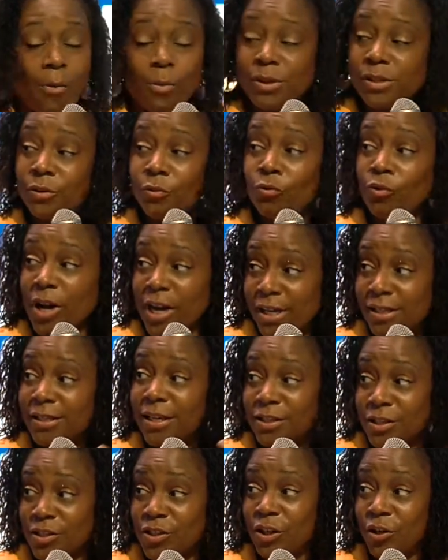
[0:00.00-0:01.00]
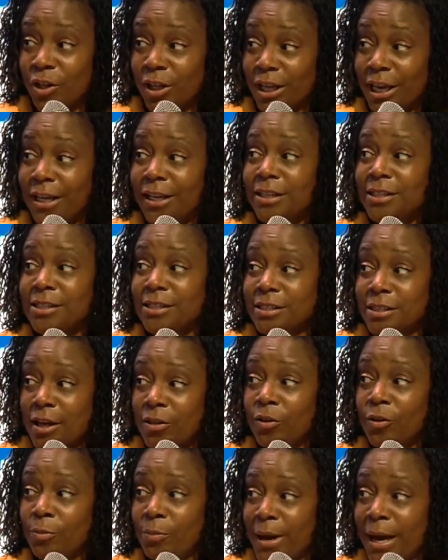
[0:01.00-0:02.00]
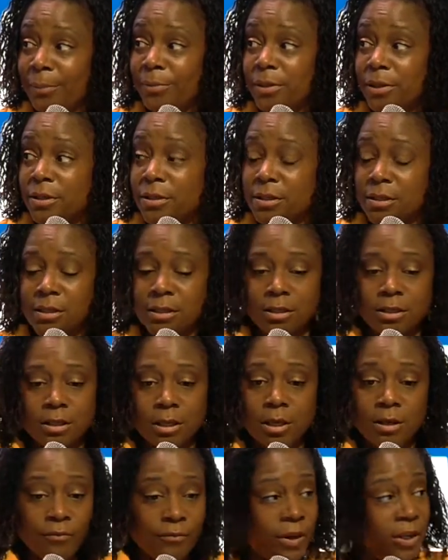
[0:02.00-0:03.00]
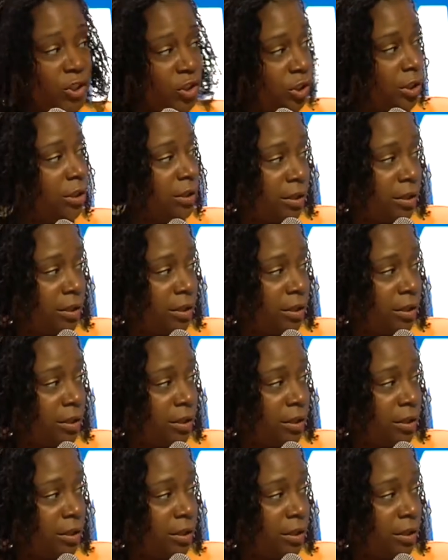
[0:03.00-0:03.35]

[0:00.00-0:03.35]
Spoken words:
wasn't raised necessarily in a Southern Baptist convention,